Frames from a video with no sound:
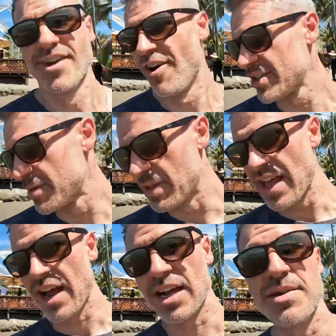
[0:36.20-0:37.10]

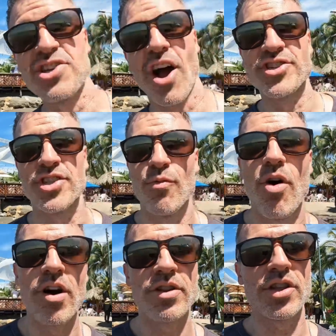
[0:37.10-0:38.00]
ultimately I'm going to be dodging the
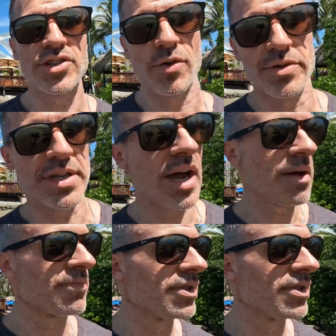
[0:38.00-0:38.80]
water this whole time.